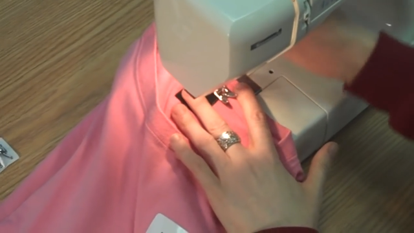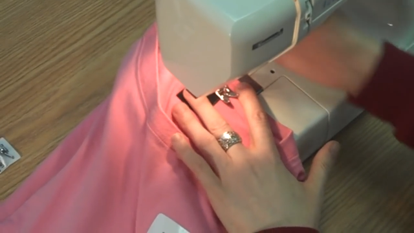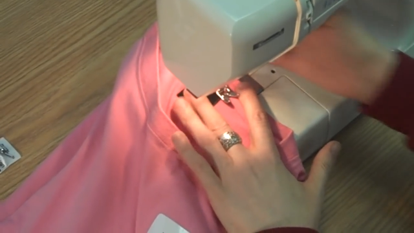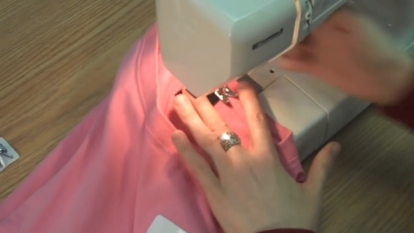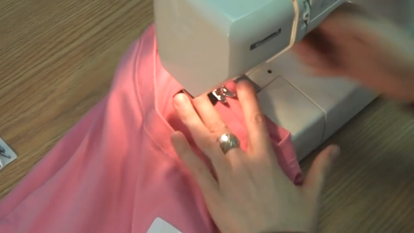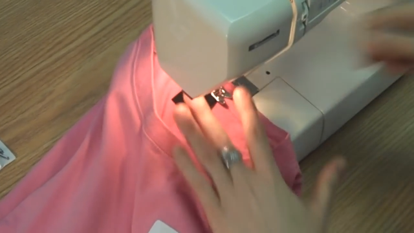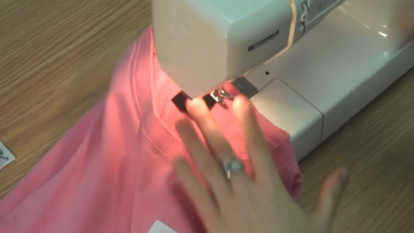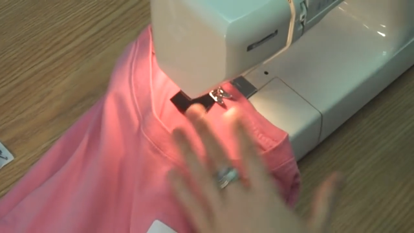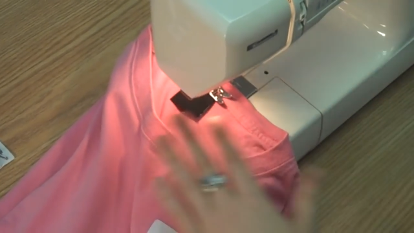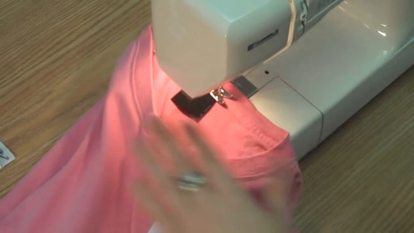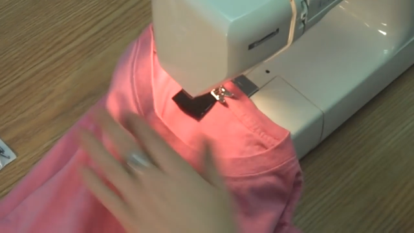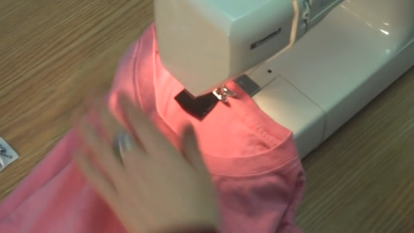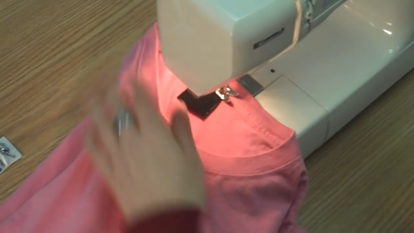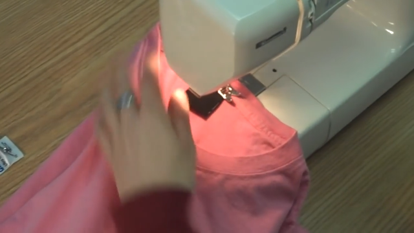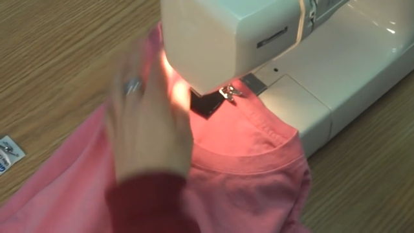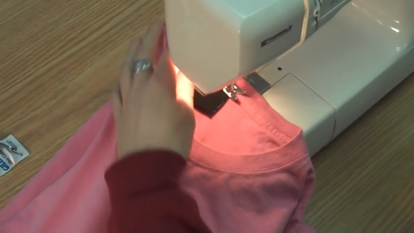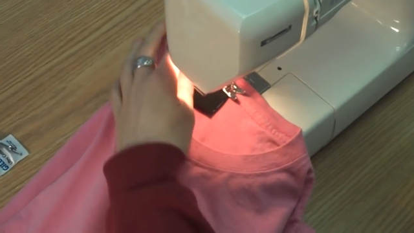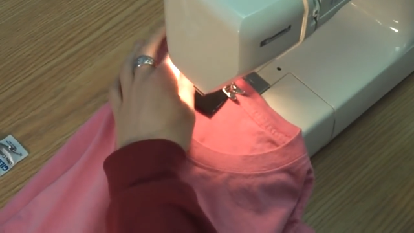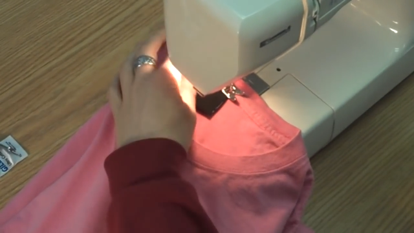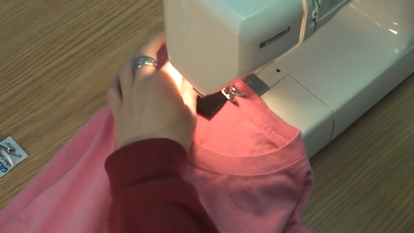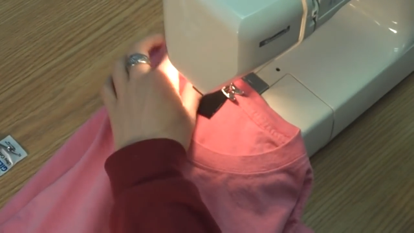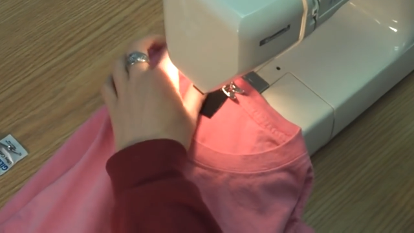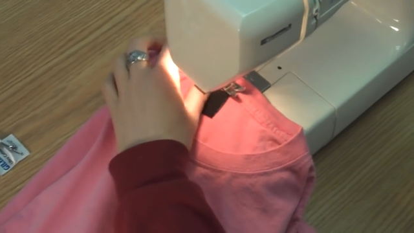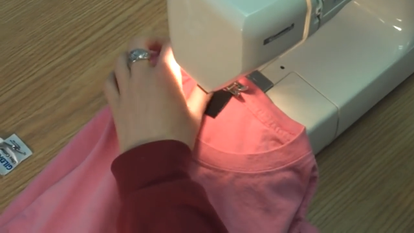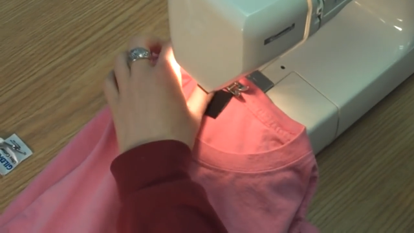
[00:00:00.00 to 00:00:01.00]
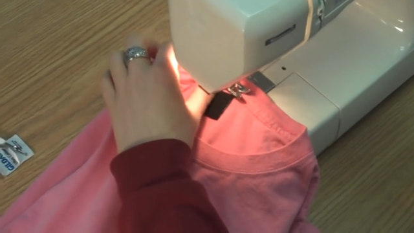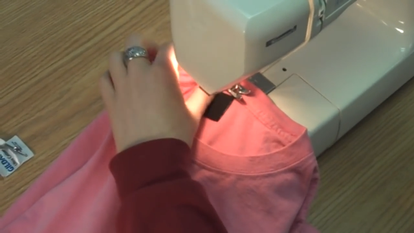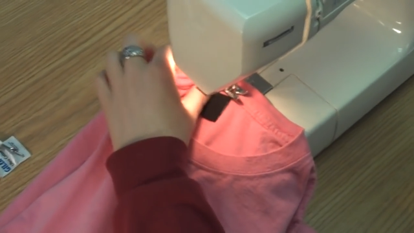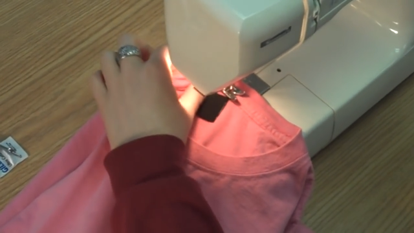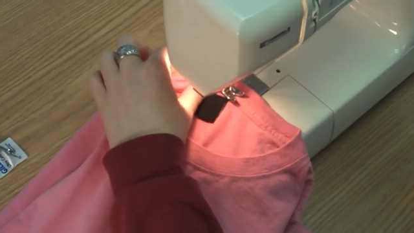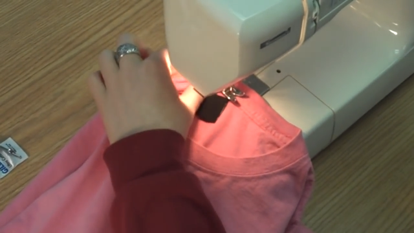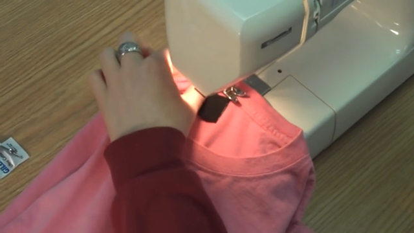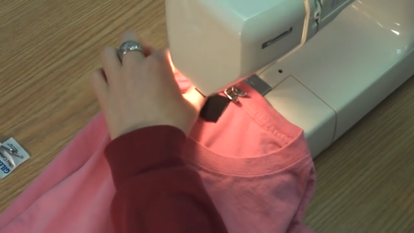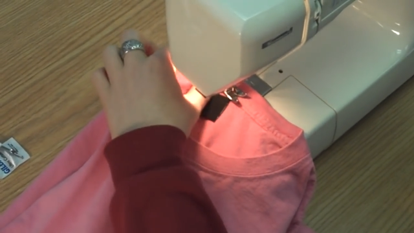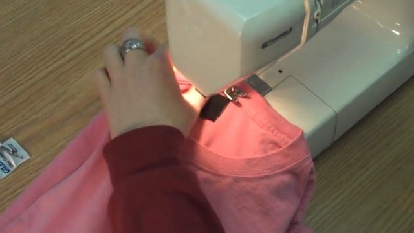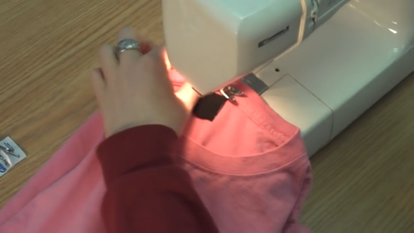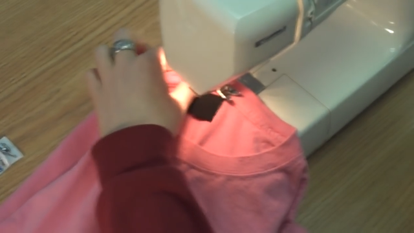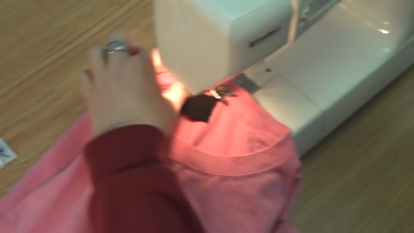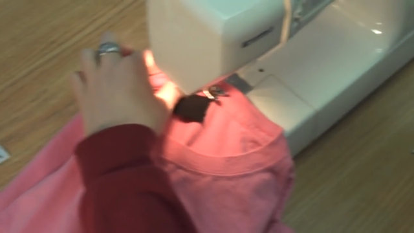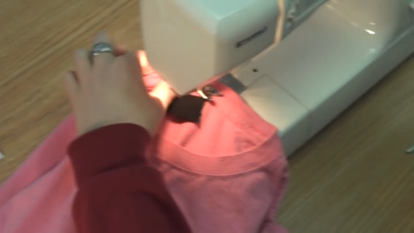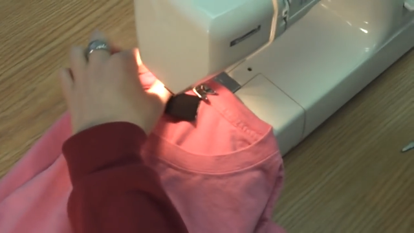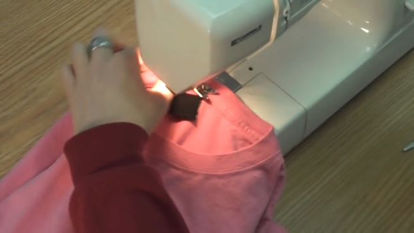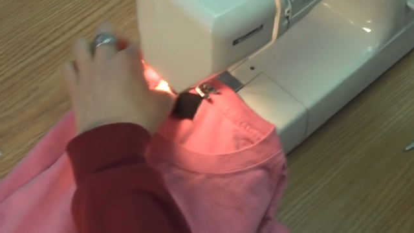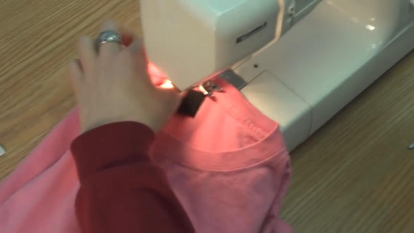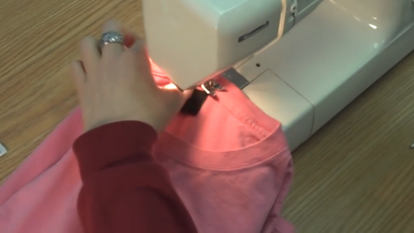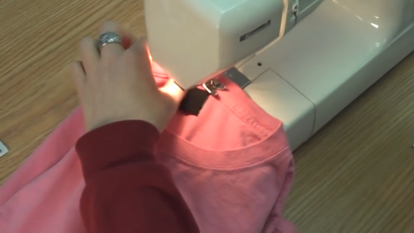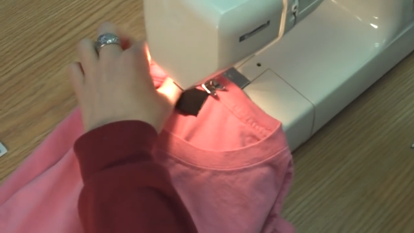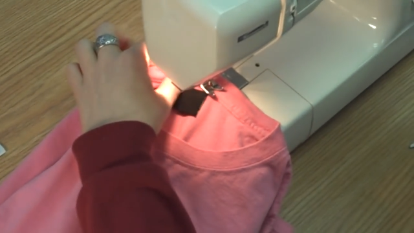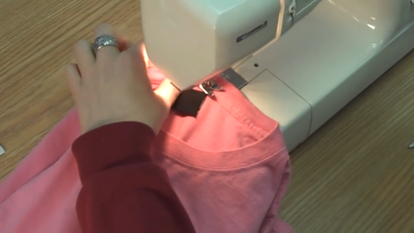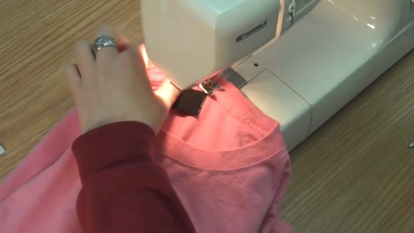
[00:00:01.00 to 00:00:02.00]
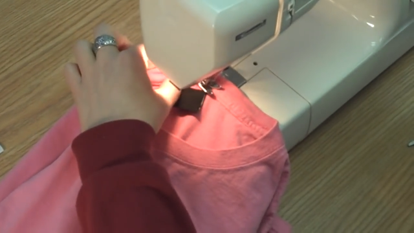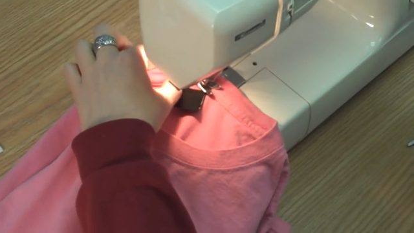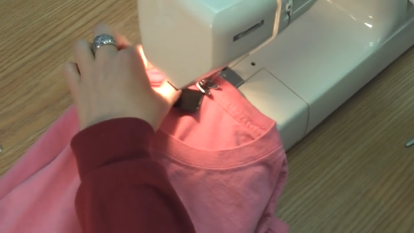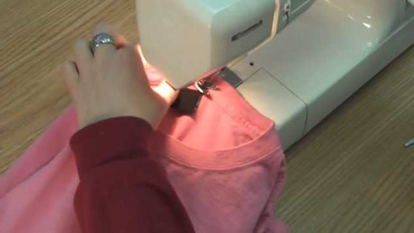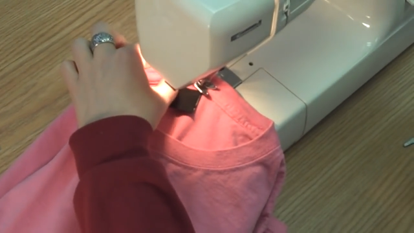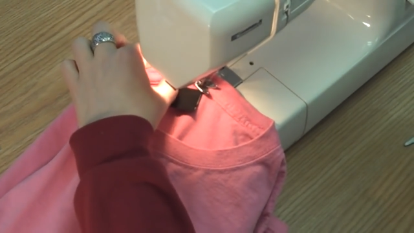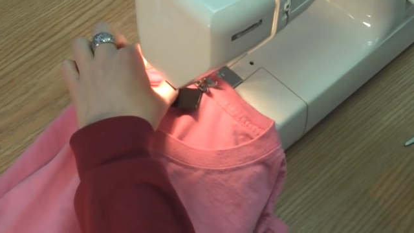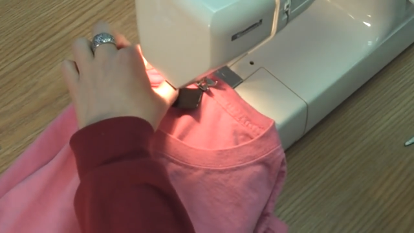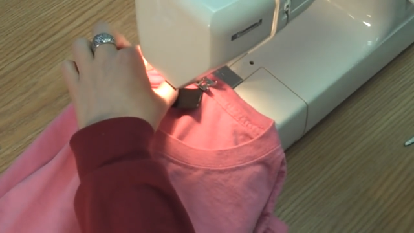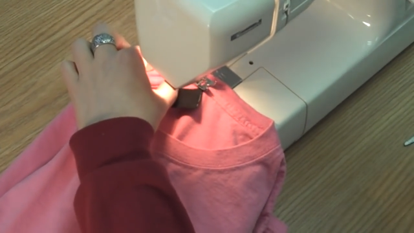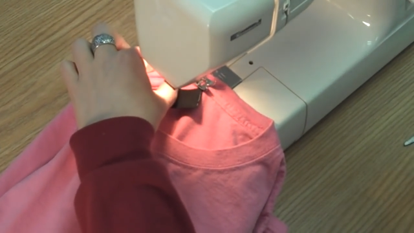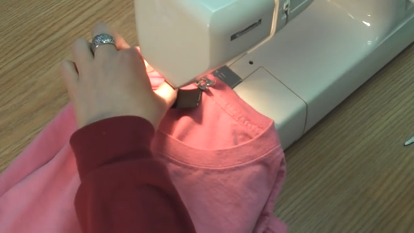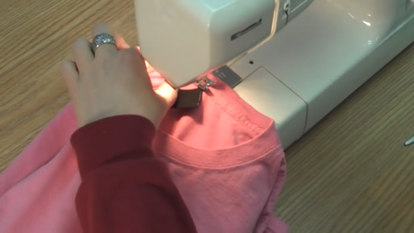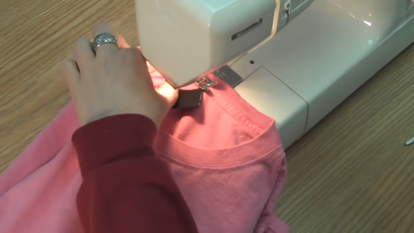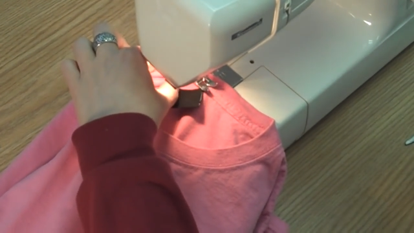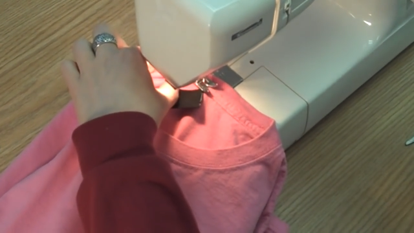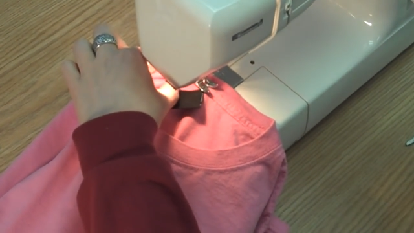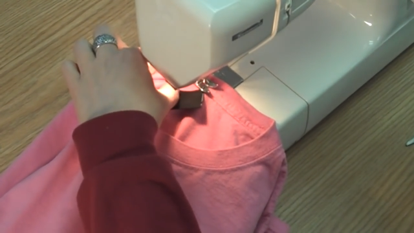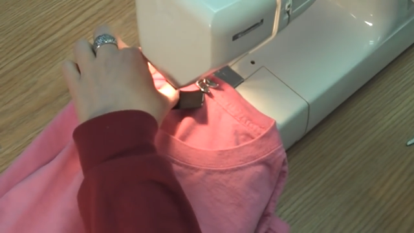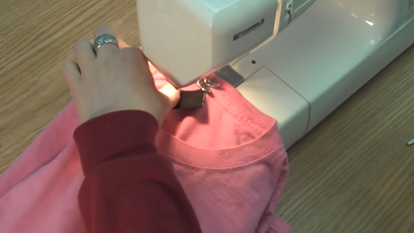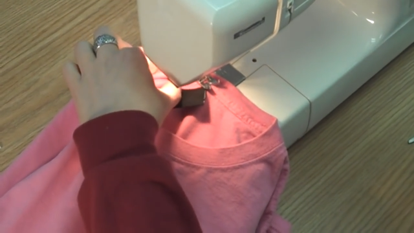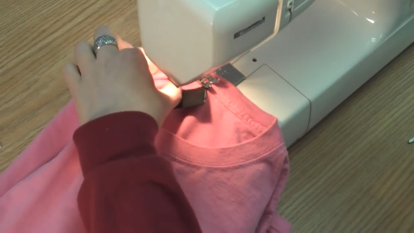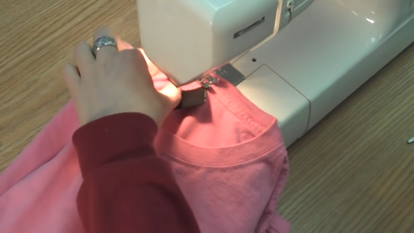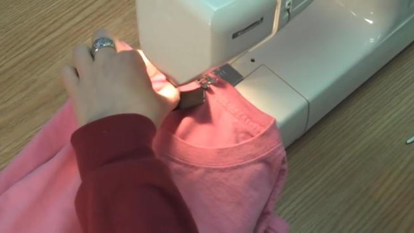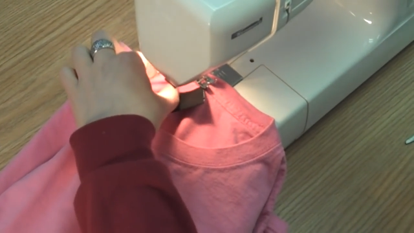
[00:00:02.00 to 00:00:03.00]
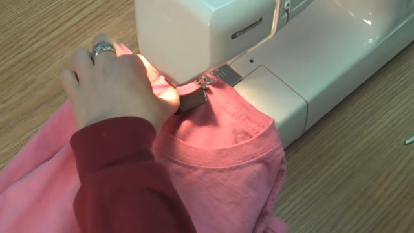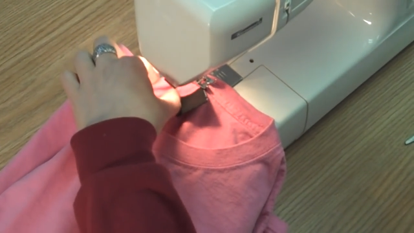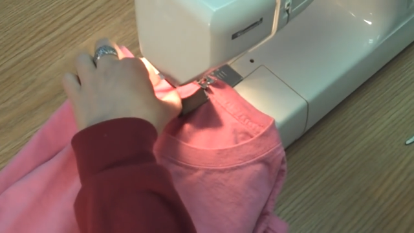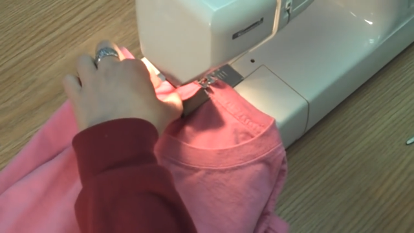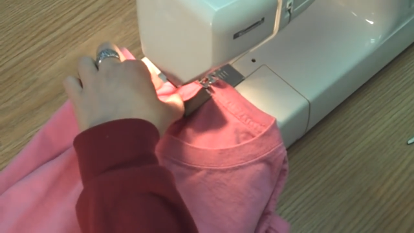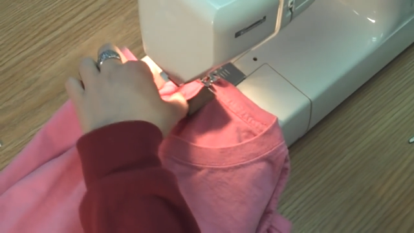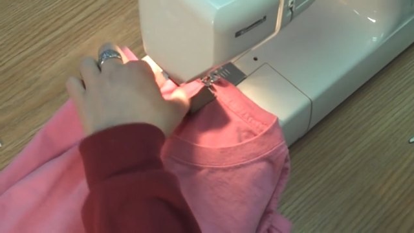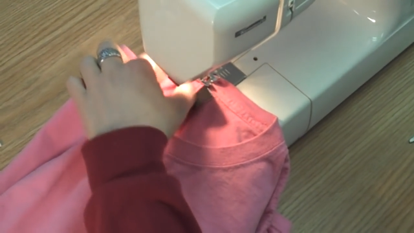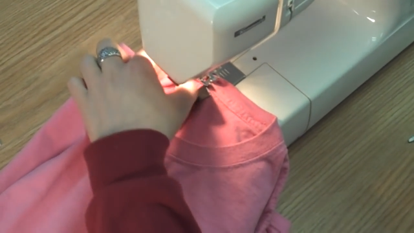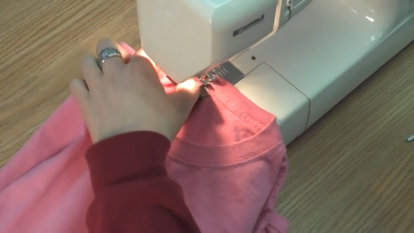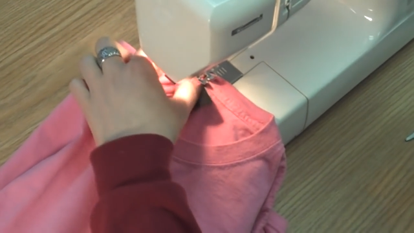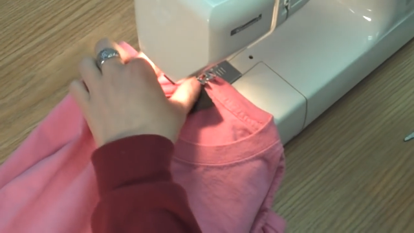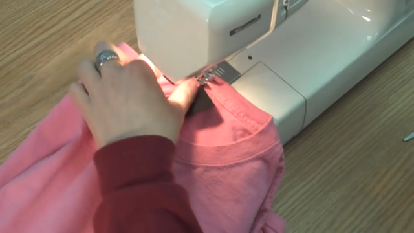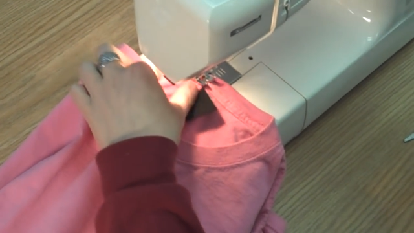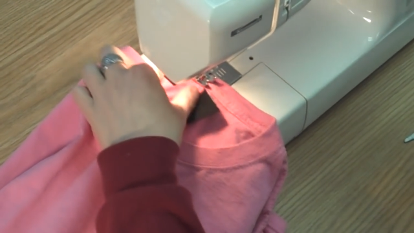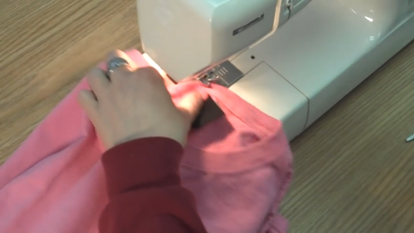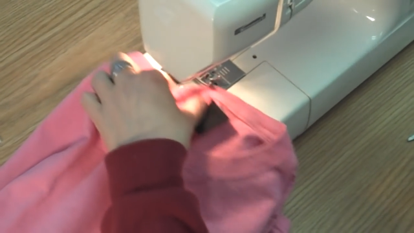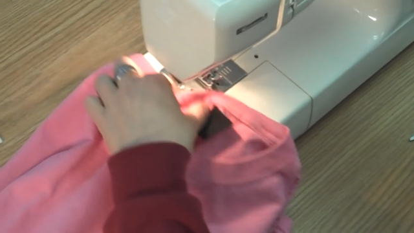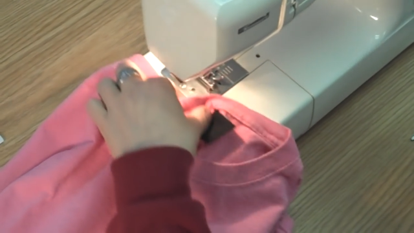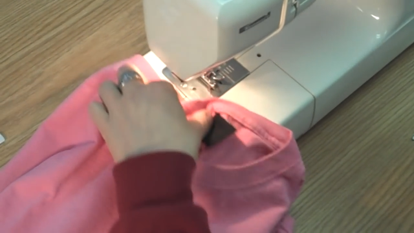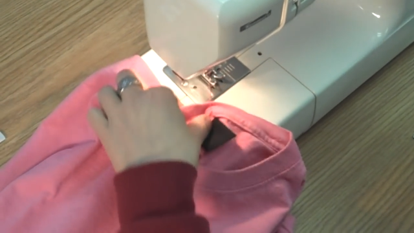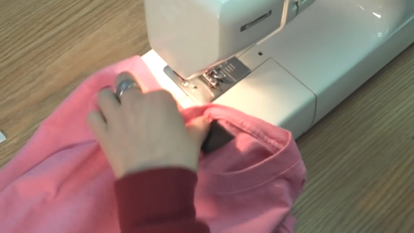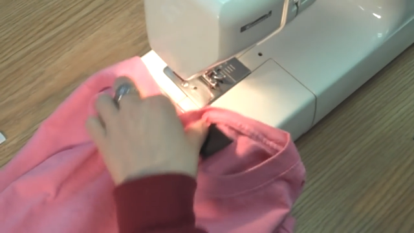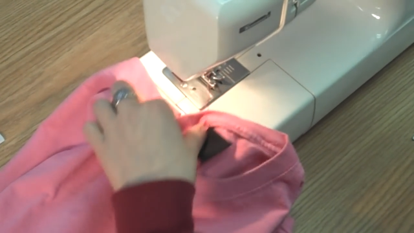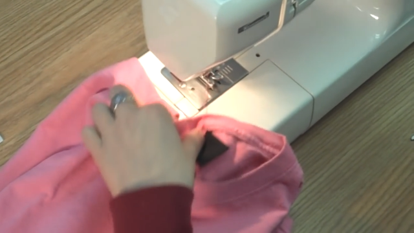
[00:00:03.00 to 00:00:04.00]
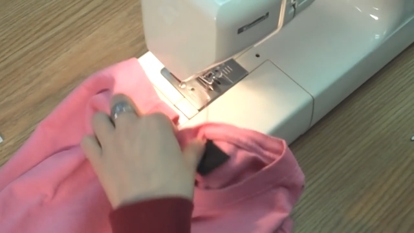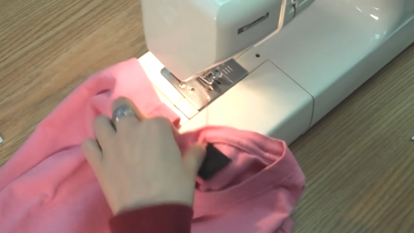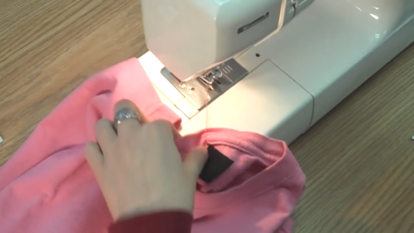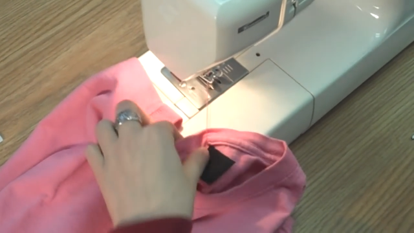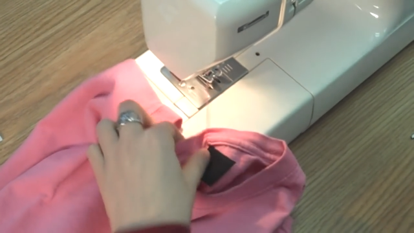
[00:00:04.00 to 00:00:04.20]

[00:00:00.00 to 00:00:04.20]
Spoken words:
[unreadable: no face in view]